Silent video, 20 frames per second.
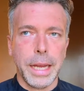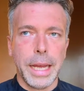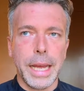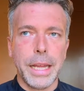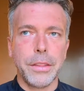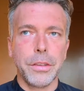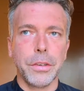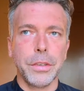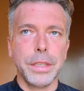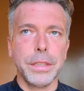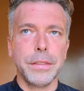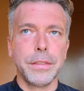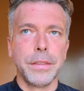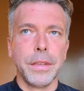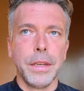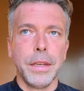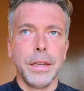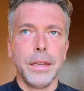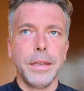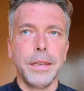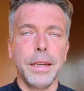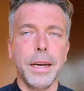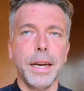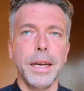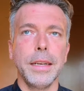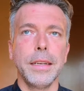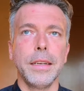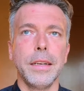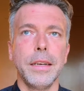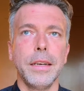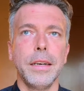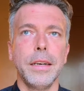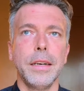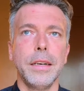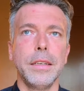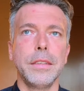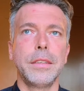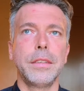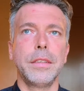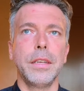And there is not
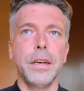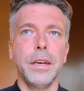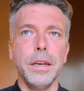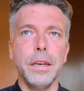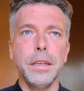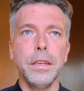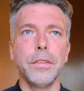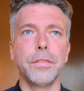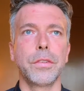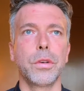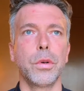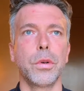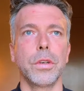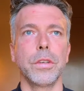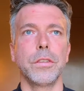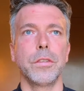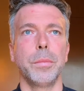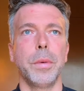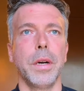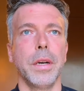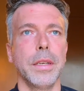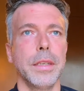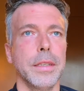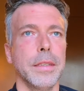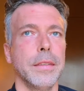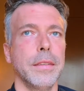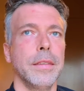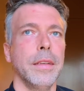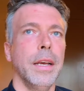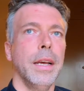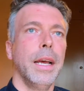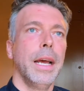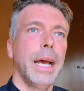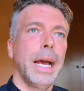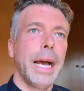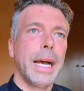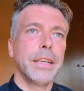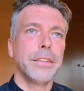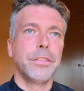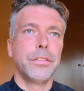a ton of correspondence
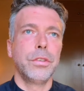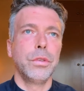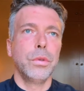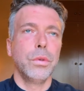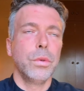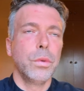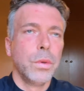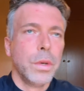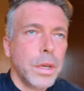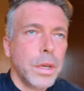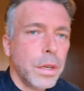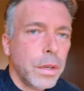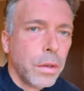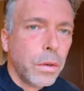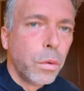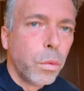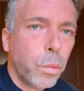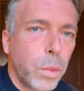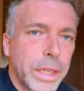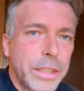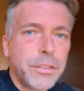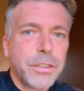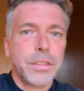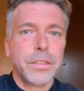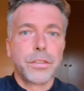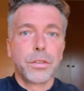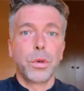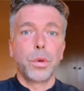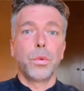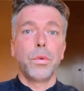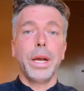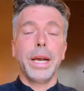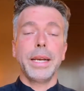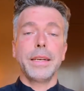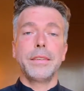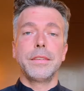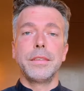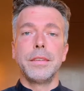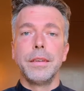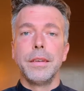as to which is
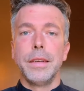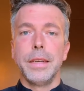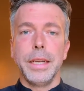correct,